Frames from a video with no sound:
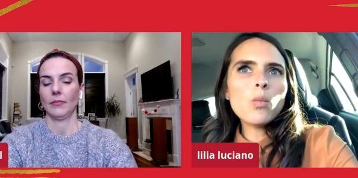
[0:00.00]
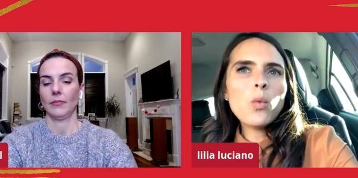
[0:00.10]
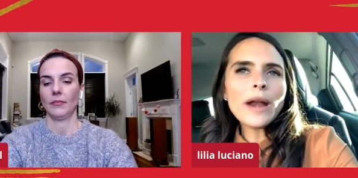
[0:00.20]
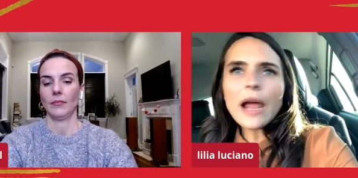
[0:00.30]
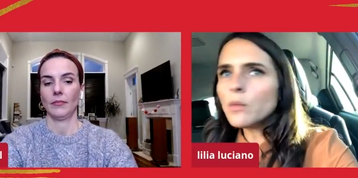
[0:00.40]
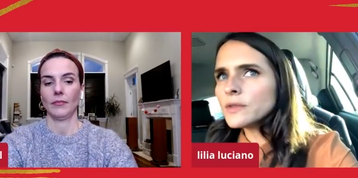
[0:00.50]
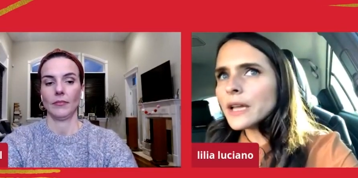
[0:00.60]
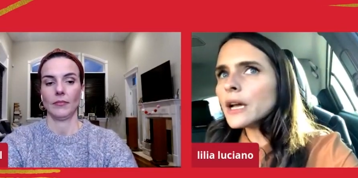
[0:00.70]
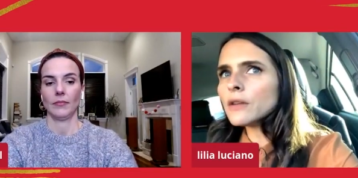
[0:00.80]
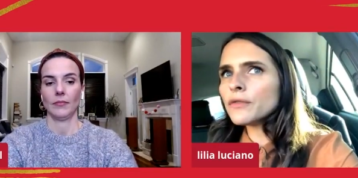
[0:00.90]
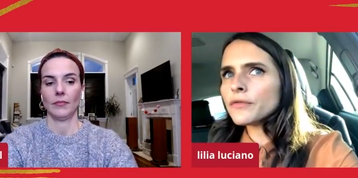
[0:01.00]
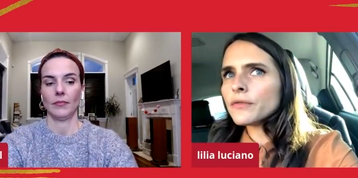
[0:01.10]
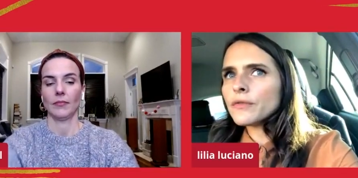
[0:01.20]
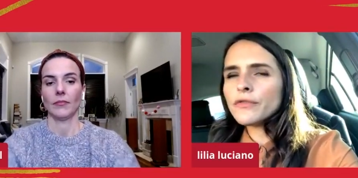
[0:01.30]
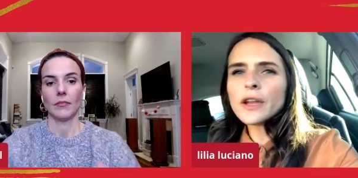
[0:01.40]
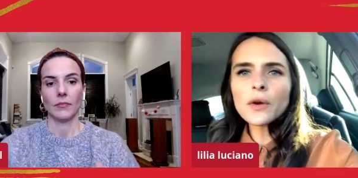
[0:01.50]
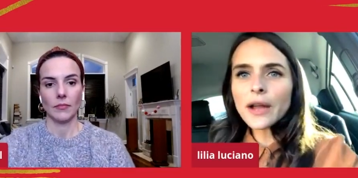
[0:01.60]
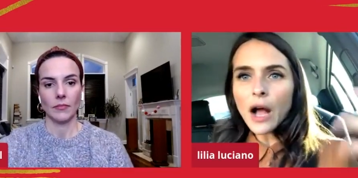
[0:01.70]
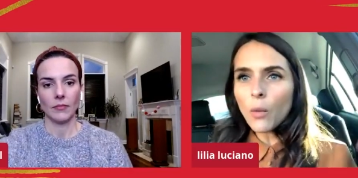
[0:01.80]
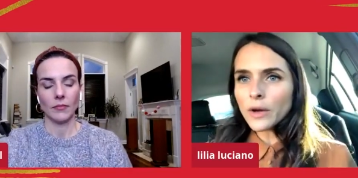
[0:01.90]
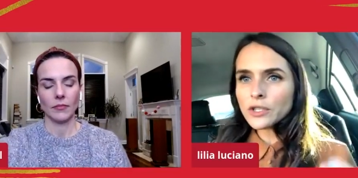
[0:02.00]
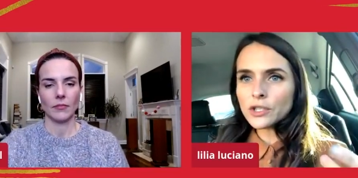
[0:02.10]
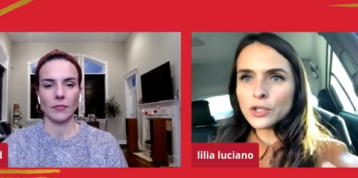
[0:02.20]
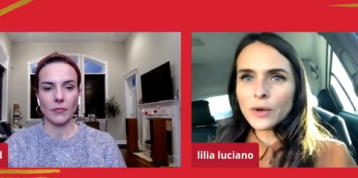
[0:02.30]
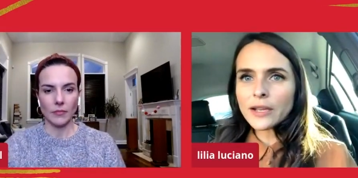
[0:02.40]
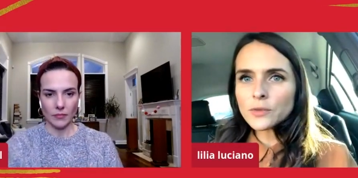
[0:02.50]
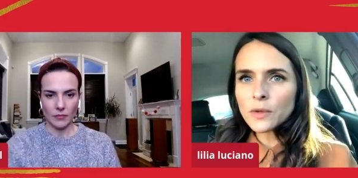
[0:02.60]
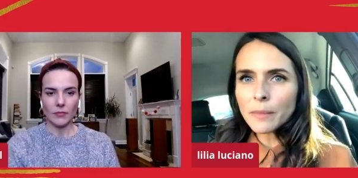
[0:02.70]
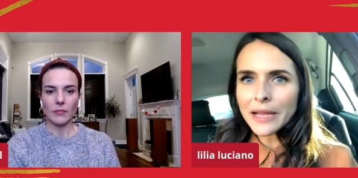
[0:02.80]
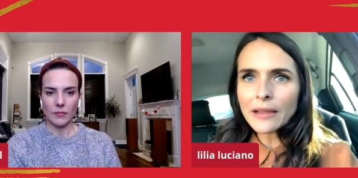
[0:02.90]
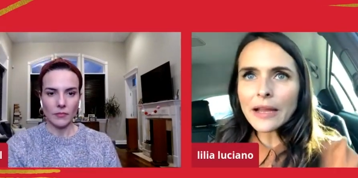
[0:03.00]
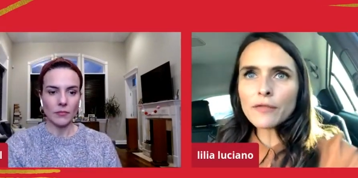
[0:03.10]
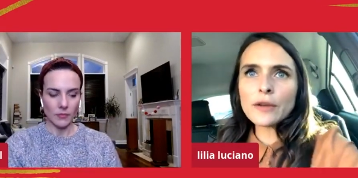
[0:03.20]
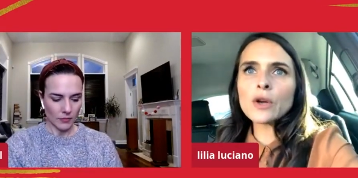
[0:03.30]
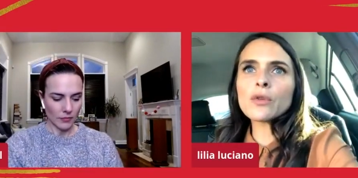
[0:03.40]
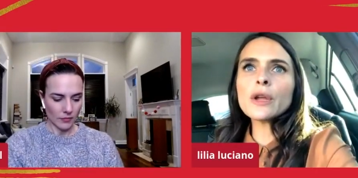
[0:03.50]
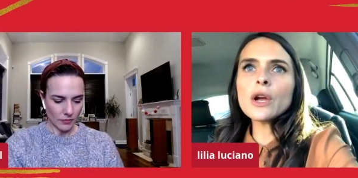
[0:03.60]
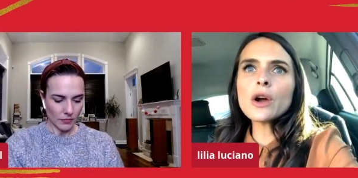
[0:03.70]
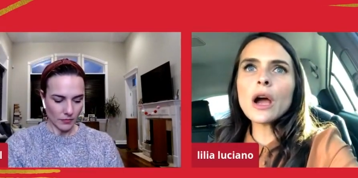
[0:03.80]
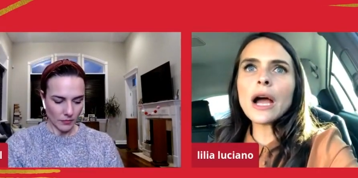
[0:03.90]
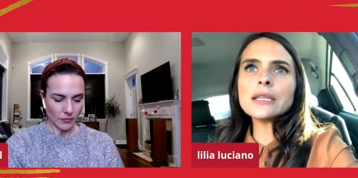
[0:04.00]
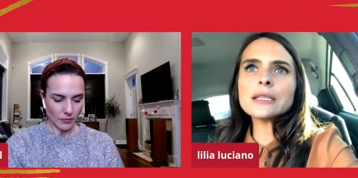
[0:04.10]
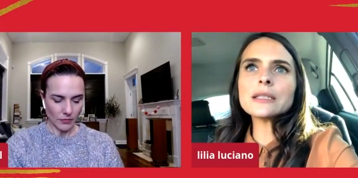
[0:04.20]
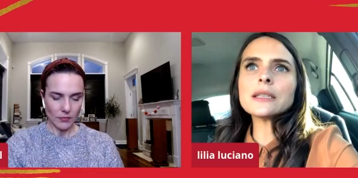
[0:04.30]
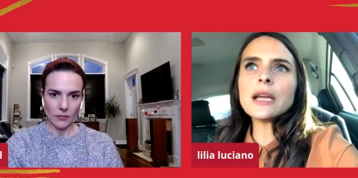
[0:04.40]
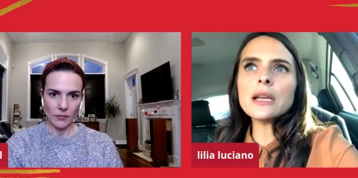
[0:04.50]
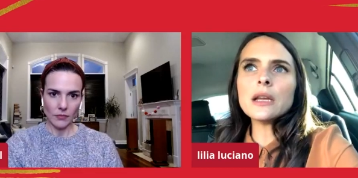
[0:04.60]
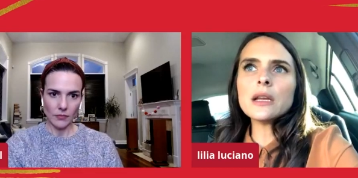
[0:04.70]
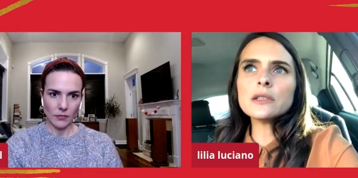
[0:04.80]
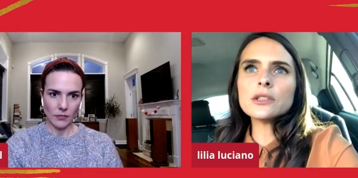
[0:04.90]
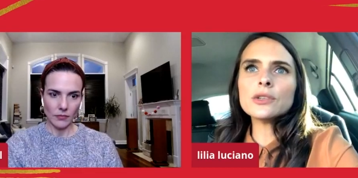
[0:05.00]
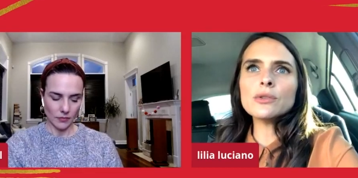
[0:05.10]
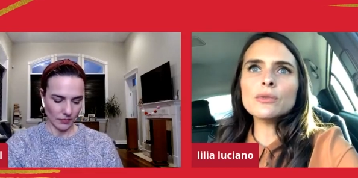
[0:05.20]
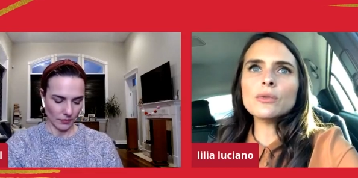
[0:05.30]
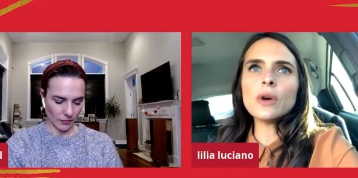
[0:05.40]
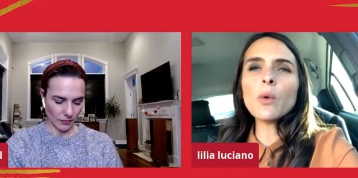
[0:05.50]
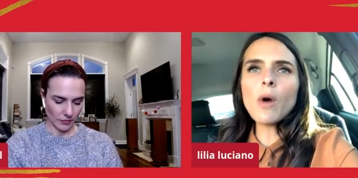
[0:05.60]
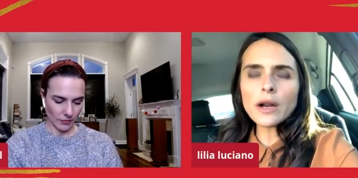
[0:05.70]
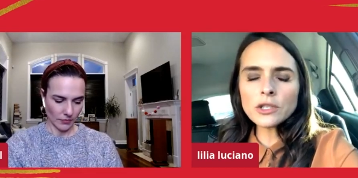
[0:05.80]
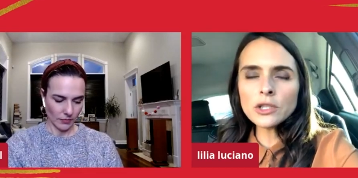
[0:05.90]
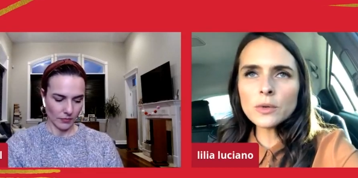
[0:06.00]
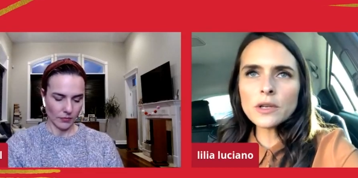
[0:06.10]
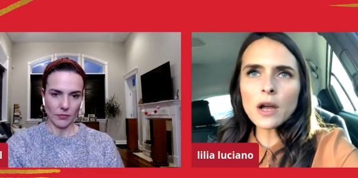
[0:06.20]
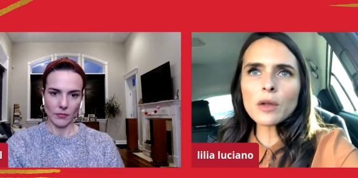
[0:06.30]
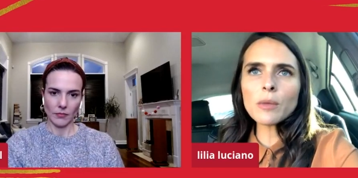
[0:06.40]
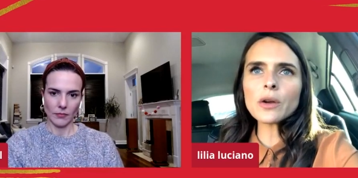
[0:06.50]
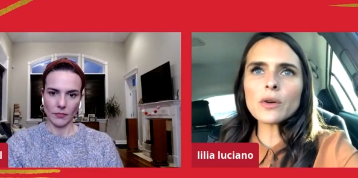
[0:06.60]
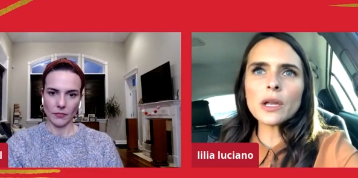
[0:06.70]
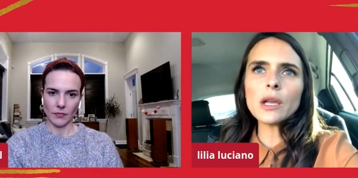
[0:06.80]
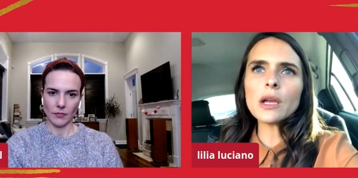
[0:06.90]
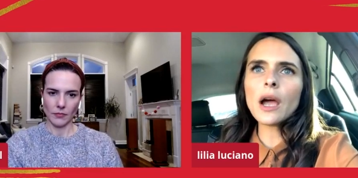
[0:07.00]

Speaker 1: when I was kind of figuring out what to do next with my life and career, I decided to, I wanted to do a documentary.